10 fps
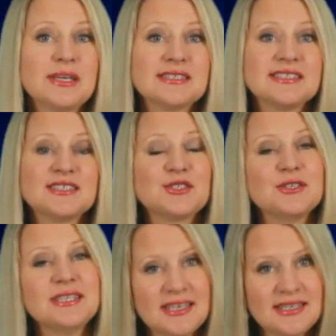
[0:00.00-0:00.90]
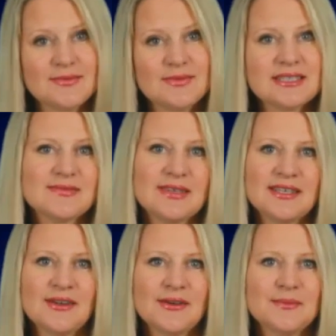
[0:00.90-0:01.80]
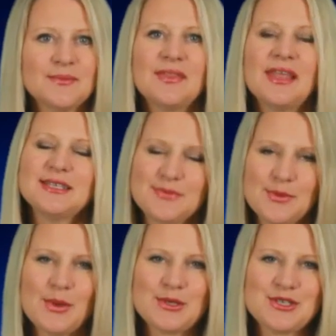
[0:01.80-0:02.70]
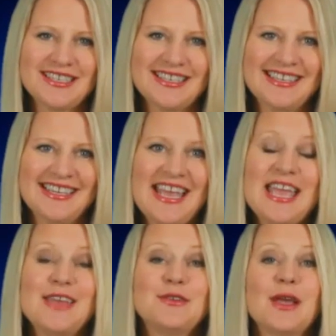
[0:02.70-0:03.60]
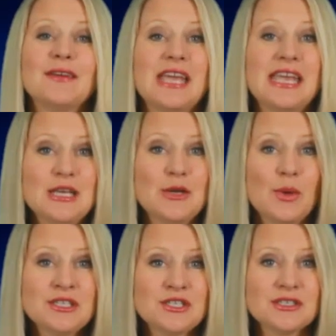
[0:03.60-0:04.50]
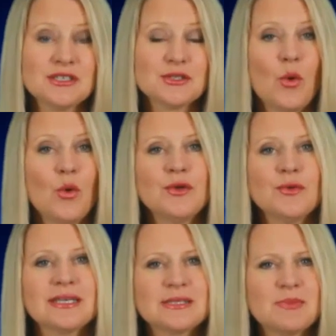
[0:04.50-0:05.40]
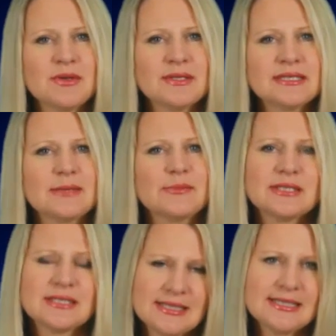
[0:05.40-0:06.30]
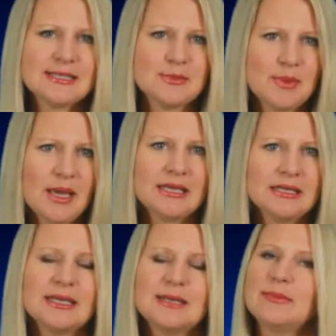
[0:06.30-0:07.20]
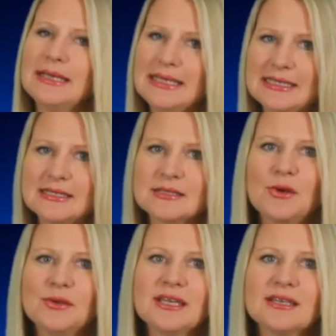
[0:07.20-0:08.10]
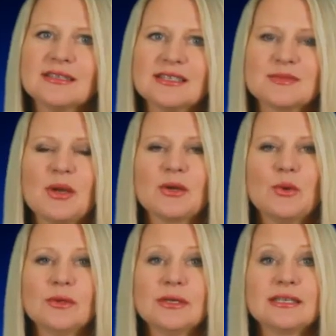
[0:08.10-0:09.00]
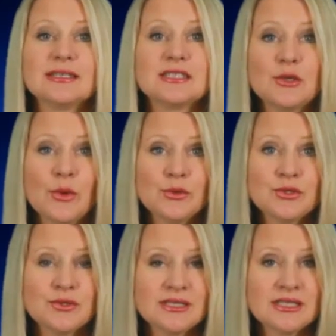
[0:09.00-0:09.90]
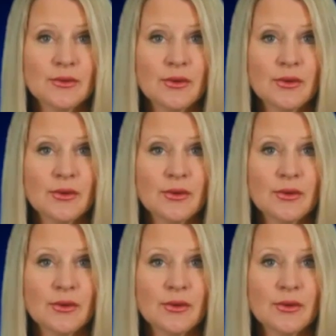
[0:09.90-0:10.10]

brings us to the end of this video. Thanks for watching. If you have any questions or you're experiencing persistent pain, then please contact us by calling 020